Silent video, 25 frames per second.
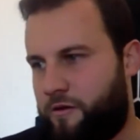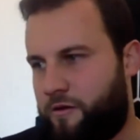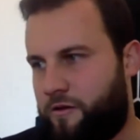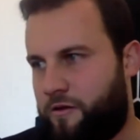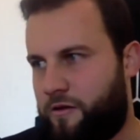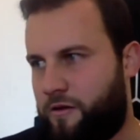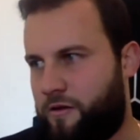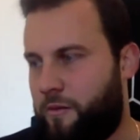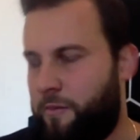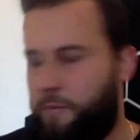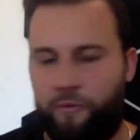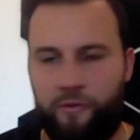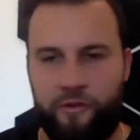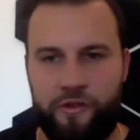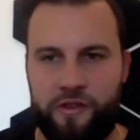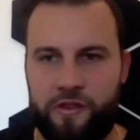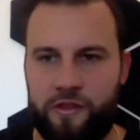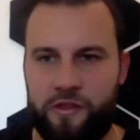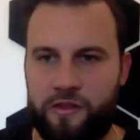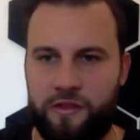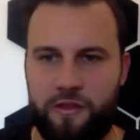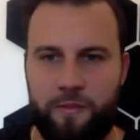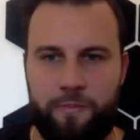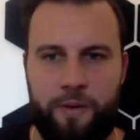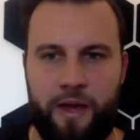
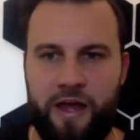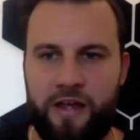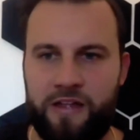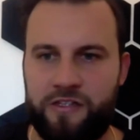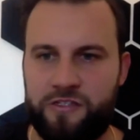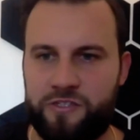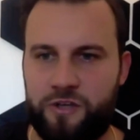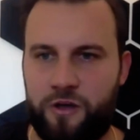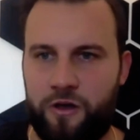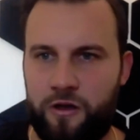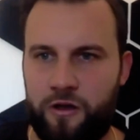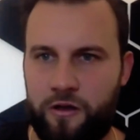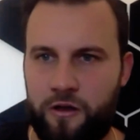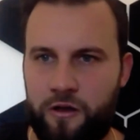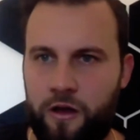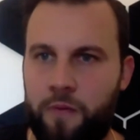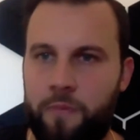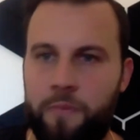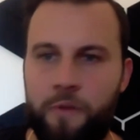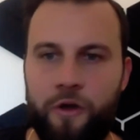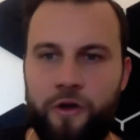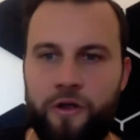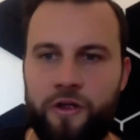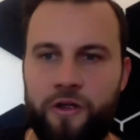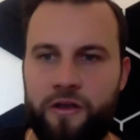completely depends on a
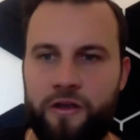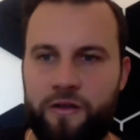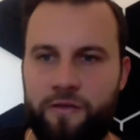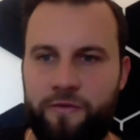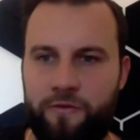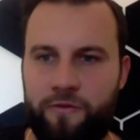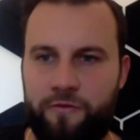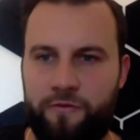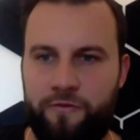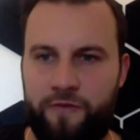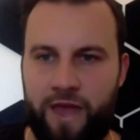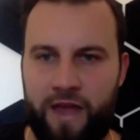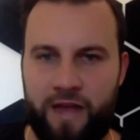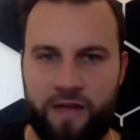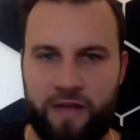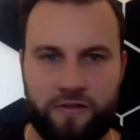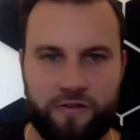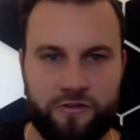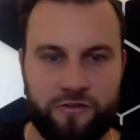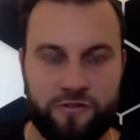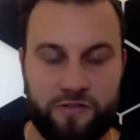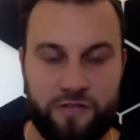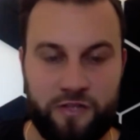million different factors.